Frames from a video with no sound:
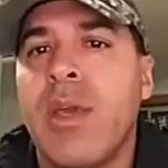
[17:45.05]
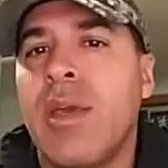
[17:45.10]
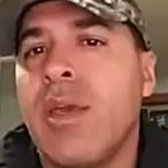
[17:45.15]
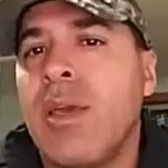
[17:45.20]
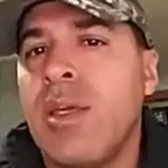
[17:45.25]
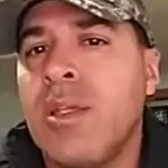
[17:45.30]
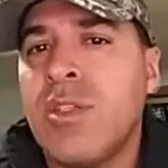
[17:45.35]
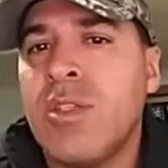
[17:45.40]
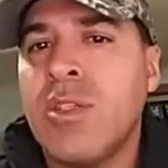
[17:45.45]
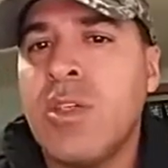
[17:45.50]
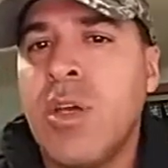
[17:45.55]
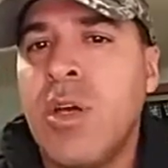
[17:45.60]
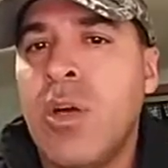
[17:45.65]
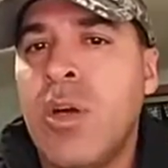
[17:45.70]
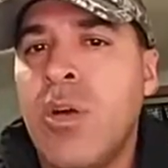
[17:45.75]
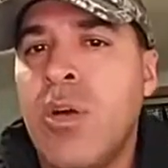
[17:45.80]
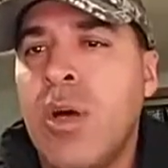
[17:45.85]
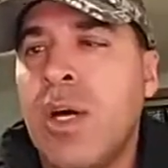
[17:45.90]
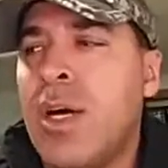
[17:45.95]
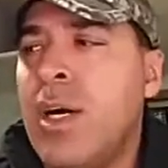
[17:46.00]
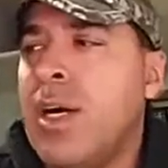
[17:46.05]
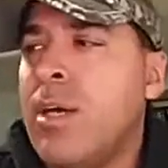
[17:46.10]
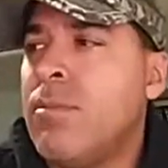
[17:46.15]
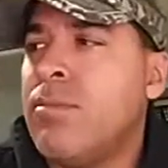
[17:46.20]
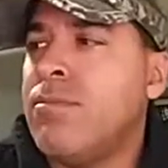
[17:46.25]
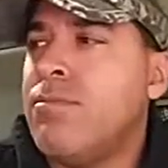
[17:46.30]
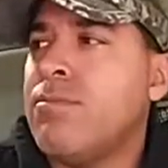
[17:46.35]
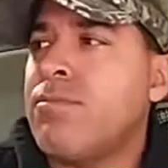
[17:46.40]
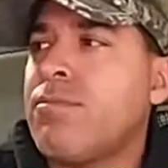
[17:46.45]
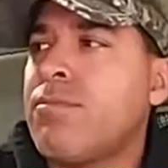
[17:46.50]
And
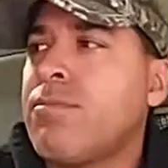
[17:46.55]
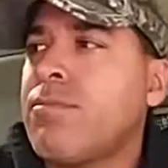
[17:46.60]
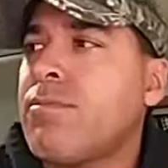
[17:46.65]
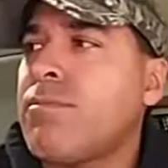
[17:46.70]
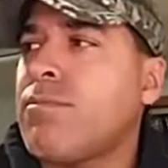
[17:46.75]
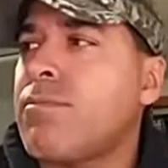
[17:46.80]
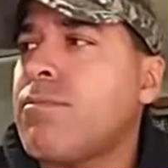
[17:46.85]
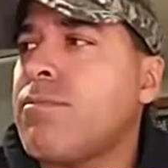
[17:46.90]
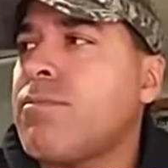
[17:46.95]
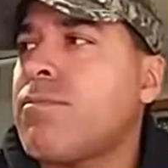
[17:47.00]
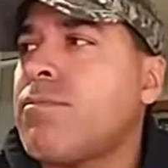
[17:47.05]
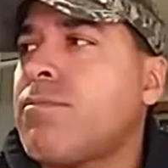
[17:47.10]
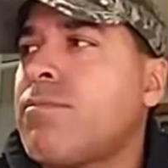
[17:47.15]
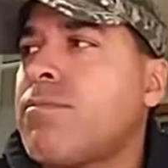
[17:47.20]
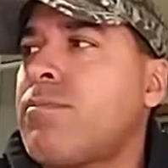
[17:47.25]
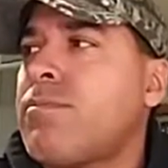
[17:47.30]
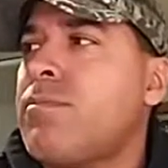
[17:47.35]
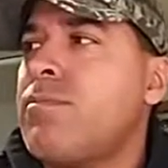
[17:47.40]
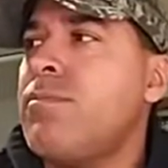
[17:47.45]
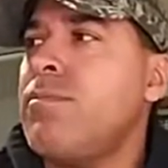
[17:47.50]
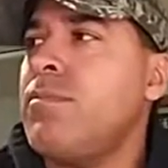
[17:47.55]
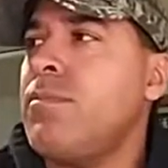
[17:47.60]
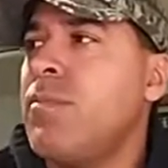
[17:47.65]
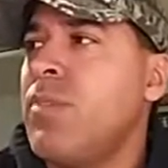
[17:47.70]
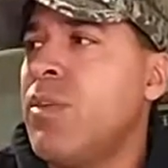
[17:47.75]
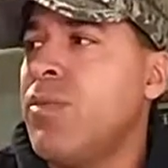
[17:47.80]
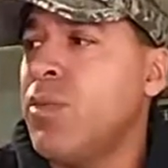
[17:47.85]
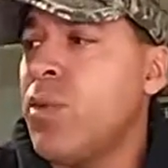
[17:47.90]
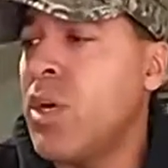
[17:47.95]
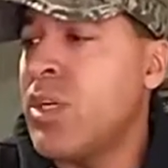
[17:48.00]
so
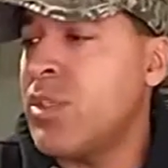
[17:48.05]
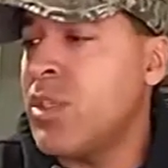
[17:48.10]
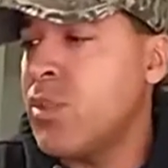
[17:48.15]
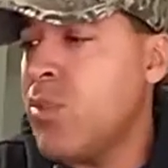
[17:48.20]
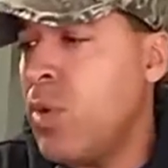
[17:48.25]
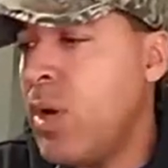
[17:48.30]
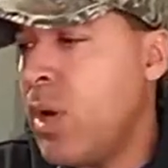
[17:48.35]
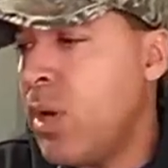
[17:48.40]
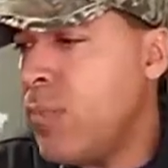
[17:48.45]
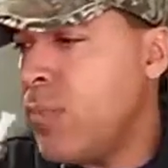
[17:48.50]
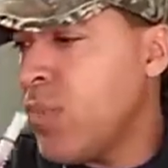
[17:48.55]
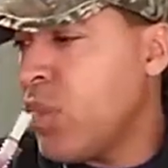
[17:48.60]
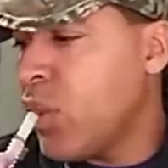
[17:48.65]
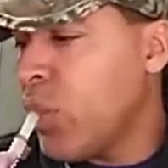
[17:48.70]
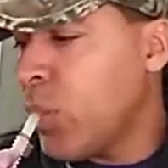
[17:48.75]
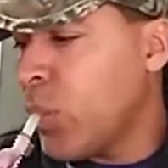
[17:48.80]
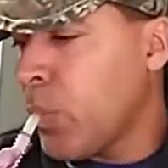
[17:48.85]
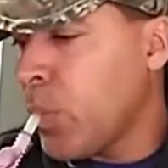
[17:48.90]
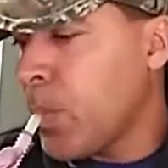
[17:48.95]
for us as well,